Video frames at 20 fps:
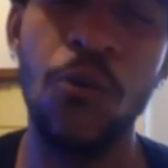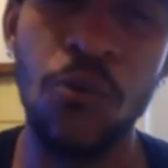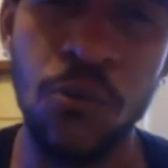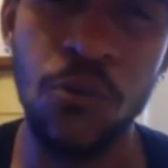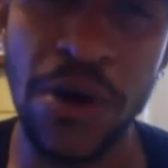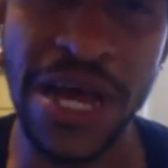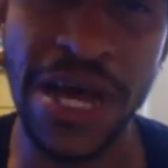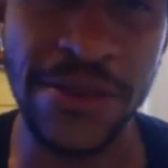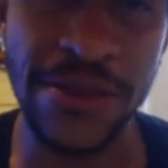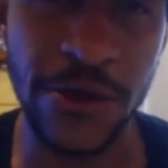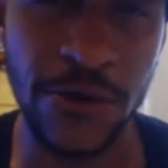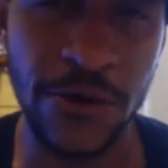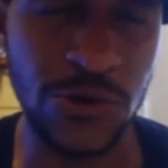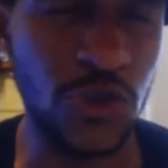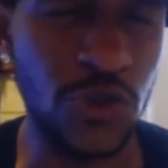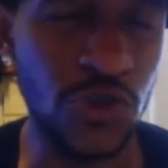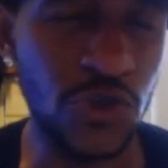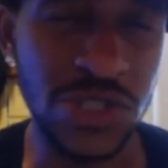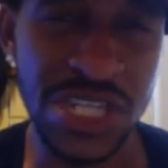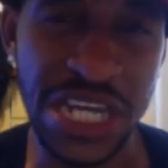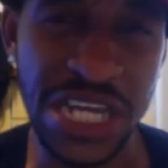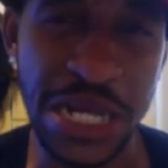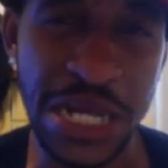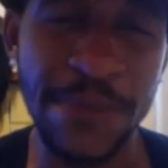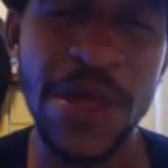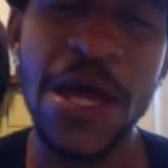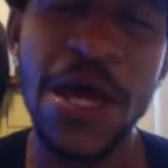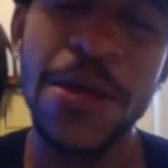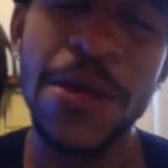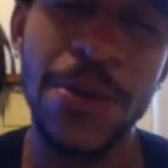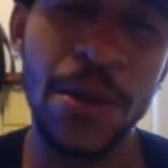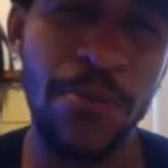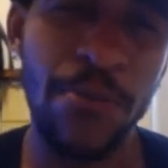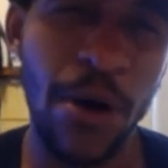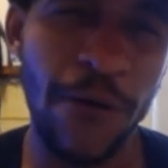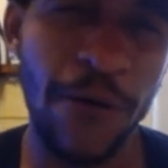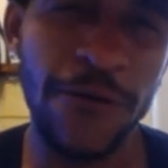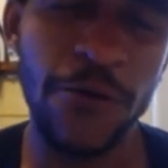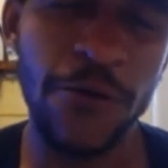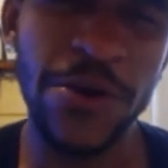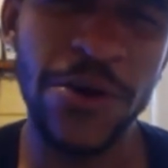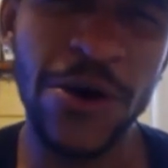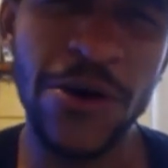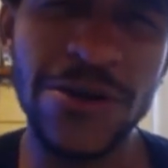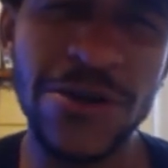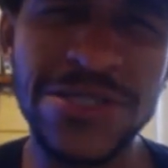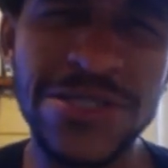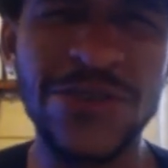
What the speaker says: by the new team, the Buffalo Bills.